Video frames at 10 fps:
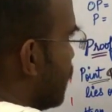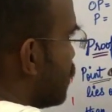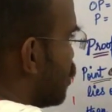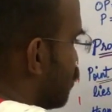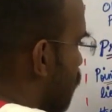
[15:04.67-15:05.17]

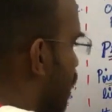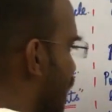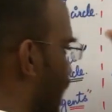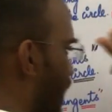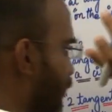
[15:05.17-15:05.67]

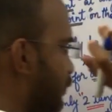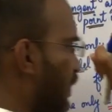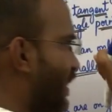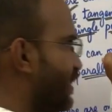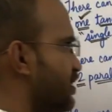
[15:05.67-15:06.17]
small r.
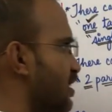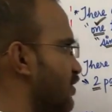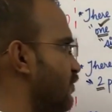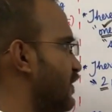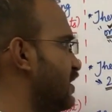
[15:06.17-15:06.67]
Fine sir,
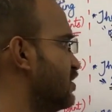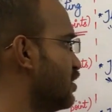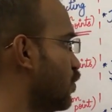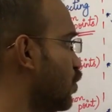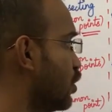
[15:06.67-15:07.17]
fine
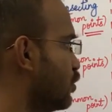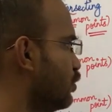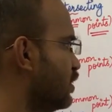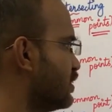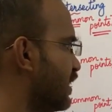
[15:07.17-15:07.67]
sir. OQ
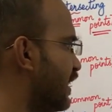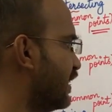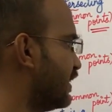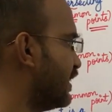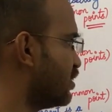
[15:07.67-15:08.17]
is
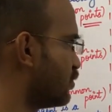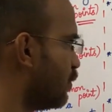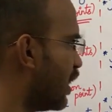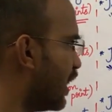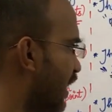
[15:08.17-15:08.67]
greater than
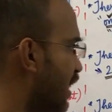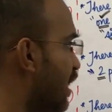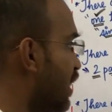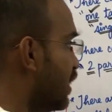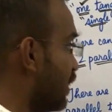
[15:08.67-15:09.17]
small r.
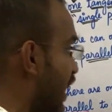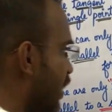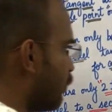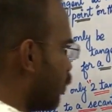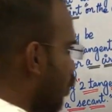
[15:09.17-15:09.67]
I am